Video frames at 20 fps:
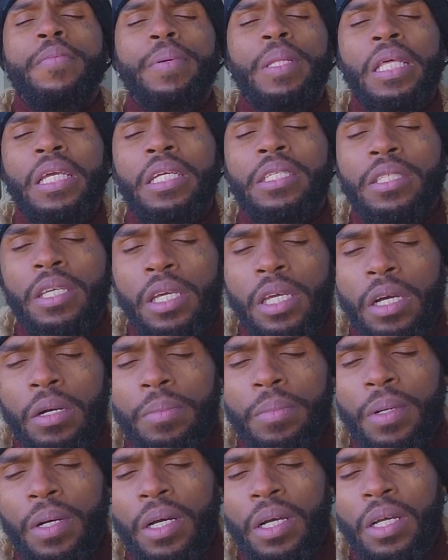believes in him
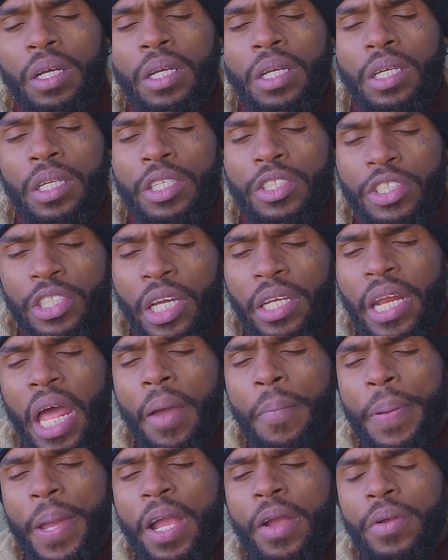shall
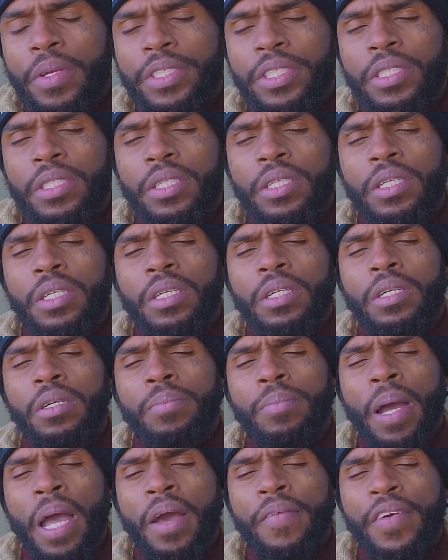not perish,
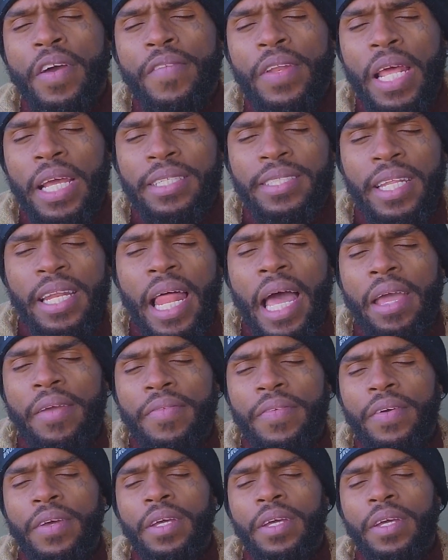but have everlasting life.